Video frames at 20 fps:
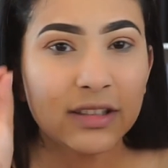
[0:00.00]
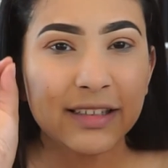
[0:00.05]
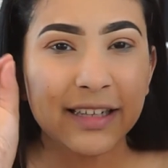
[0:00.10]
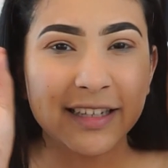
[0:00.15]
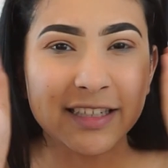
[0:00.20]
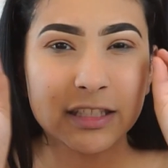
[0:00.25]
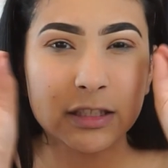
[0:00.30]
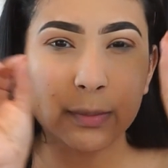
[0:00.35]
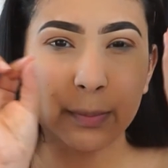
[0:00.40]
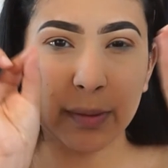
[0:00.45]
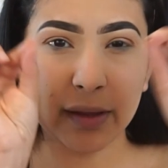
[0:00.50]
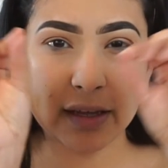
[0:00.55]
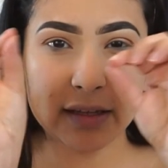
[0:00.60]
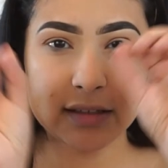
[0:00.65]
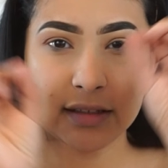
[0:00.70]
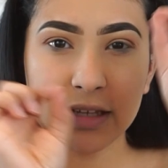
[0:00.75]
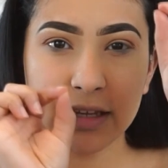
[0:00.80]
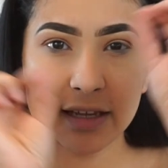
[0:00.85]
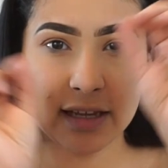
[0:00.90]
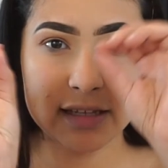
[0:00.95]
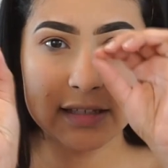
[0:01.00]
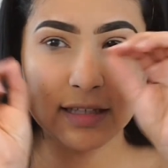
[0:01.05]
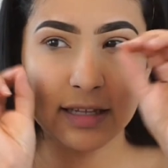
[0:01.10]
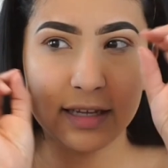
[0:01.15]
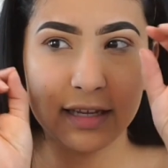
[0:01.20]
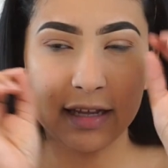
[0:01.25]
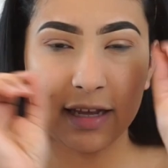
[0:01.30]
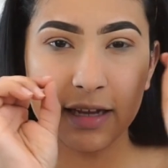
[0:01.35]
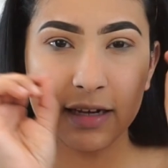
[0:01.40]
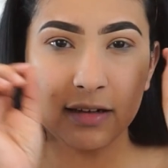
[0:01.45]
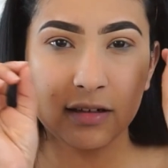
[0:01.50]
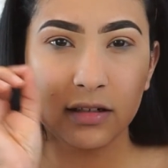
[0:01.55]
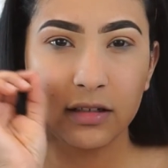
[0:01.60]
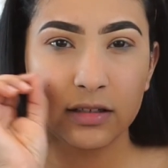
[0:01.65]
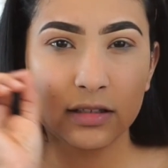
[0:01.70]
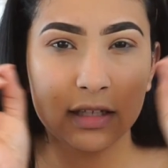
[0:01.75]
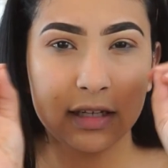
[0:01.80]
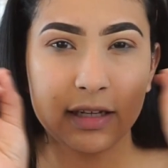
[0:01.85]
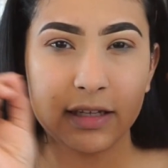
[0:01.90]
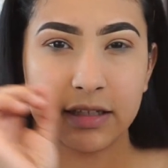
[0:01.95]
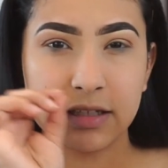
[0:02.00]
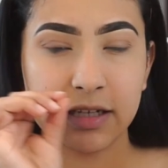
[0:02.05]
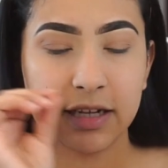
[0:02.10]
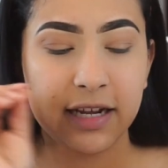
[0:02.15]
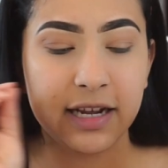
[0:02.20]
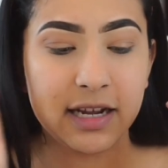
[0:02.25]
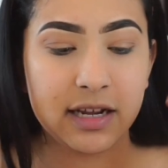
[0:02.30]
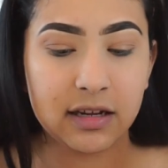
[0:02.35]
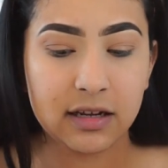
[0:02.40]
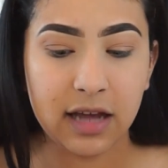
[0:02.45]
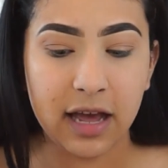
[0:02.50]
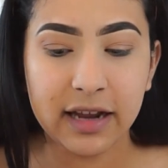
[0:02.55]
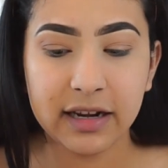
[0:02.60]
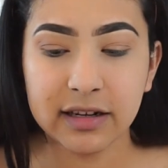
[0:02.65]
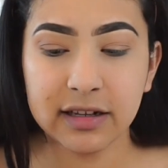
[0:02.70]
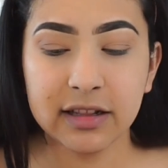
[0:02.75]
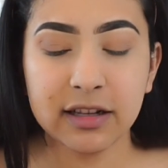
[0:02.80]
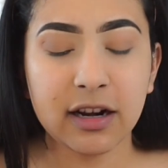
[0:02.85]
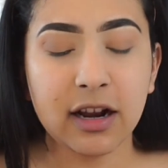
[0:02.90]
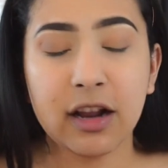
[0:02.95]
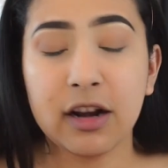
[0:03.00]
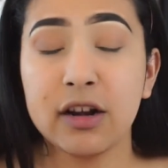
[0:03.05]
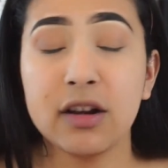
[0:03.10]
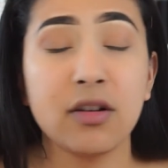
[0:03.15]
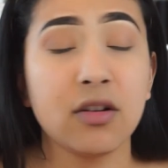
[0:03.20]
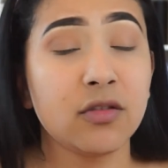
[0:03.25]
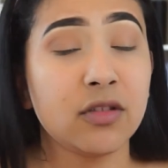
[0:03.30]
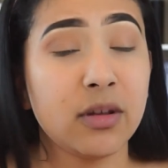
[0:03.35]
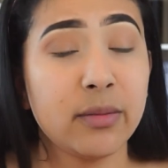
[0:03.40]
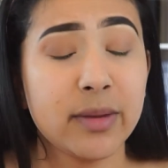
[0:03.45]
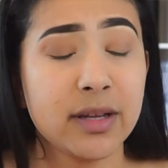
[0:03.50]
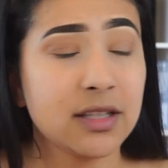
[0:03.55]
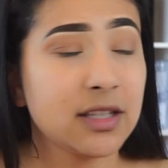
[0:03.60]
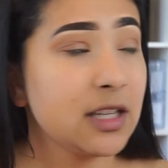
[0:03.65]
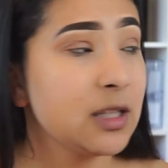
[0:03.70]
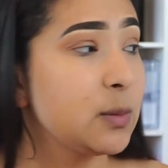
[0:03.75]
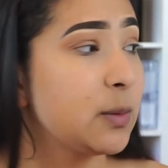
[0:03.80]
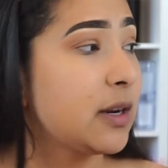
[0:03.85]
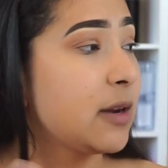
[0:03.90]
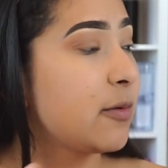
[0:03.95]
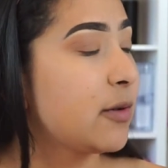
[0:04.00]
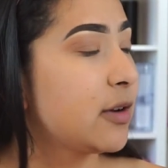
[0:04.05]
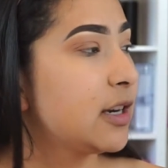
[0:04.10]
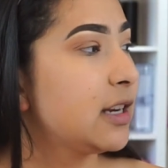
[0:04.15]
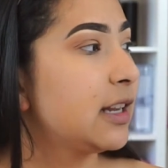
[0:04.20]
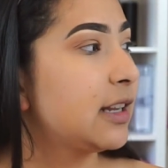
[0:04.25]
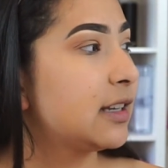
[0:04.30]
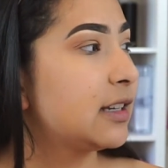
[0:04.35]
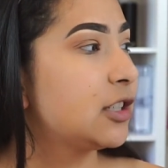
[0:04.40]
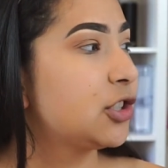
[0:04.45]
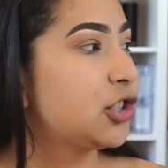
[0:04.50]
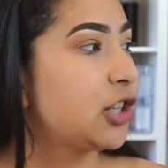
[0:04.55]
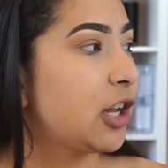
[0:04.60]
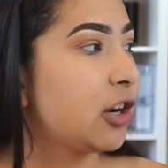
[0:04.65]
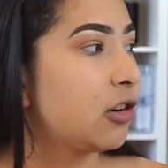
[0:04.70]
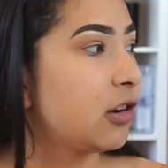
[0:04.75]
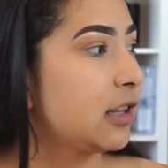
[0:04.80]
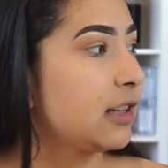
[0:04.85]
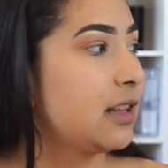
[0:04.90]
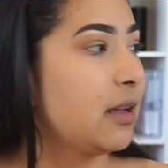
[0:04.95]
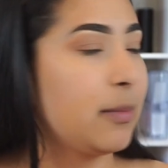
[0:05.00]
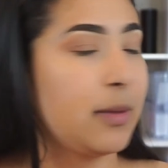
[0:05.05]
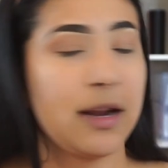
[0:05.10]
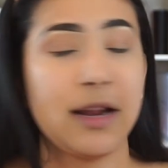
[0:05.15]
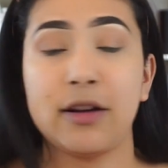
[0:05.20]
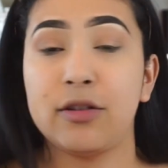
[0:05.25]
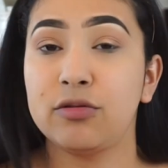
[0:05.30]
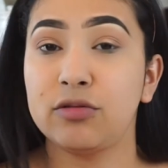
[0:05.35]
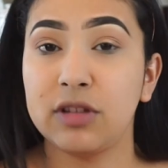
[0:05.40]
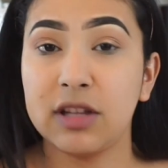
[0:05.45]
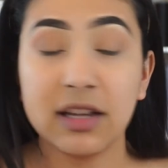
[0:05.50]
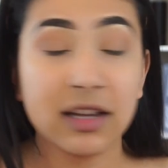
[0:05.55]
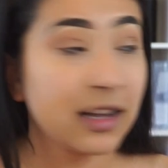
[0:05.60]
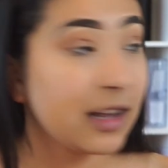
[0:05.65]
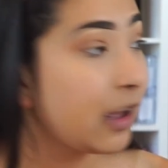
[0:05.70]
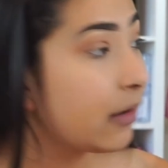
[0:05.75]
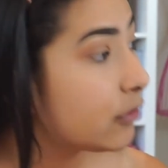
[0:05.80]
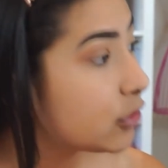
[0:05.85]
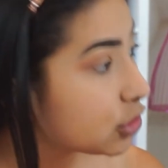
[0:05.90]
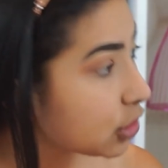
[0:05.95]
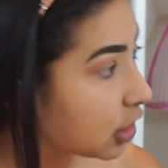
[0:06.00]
like specks, I guess. Like it kind of looks like it's kind of glitter. I don't know if that makes sense, but I wanted like a shadow like that, but I don't think I have